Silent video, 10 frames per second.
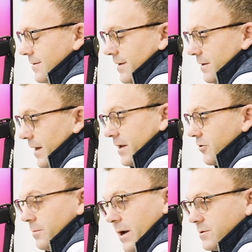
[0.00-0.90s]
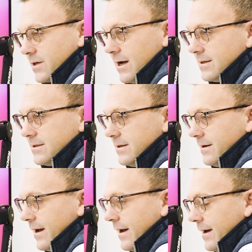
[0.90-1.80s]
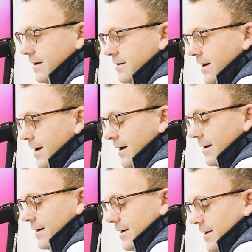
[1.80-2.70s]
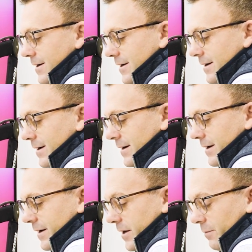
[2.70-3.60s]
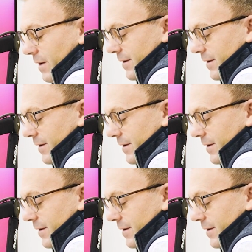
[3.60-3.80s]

in, in Green Bay, Wisconsin, and uh, you know, my